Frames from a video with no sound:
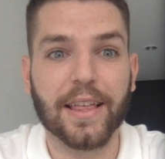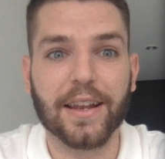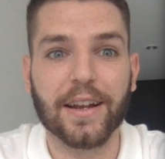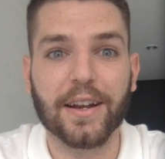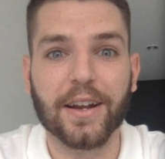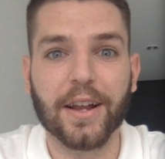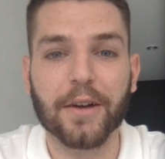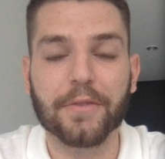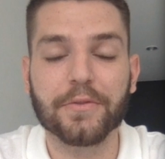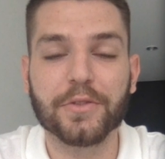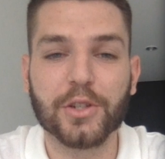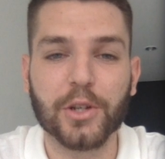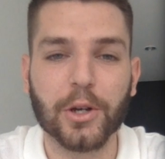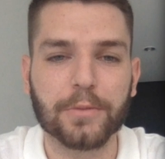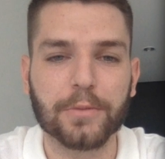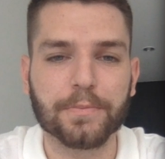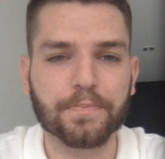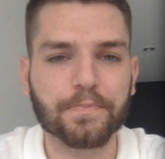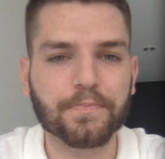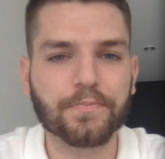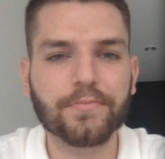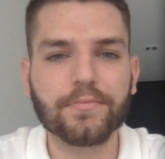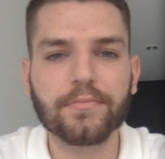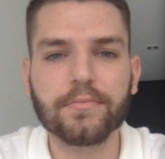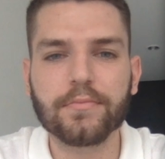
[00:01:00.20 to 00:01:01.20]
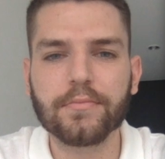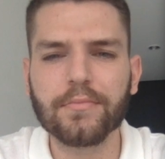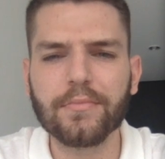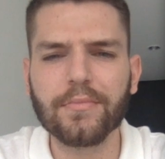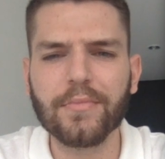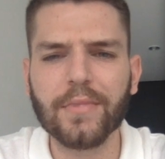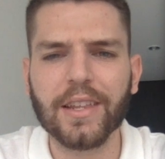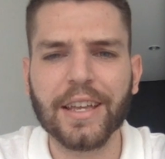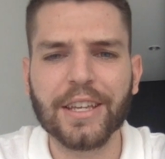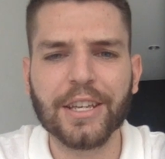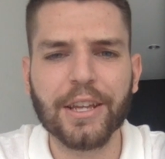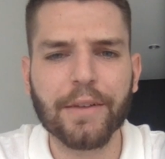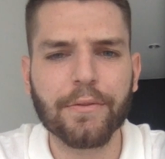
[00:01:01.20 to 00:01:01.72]
enough. So
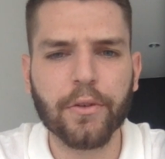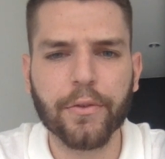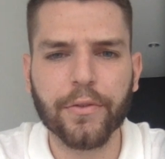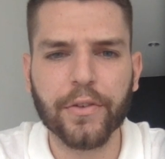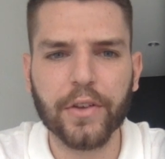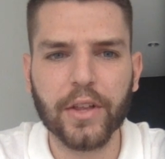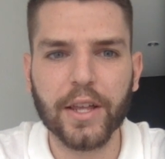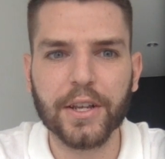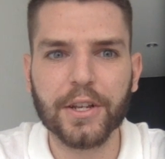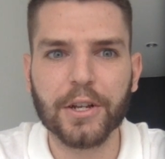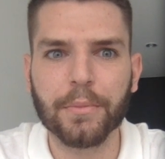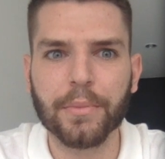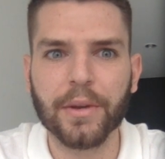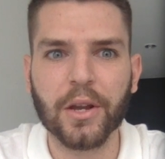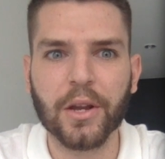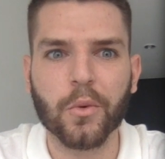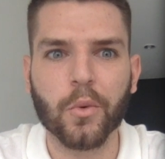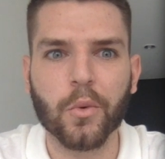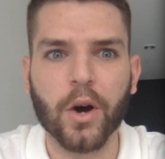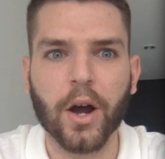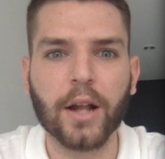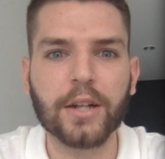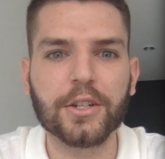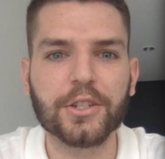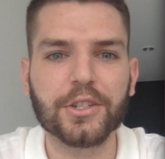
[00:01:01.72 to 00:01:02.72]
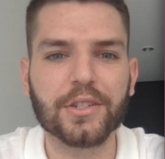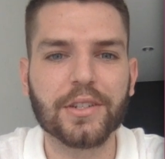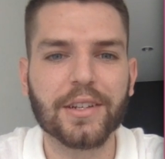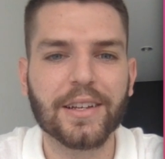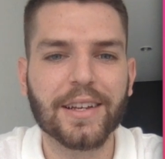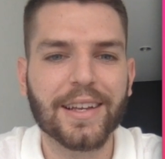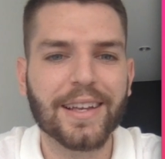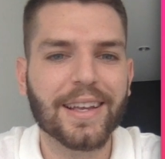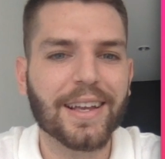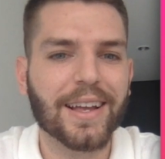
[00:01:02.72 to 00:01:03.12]
you ever feel like you're being watched?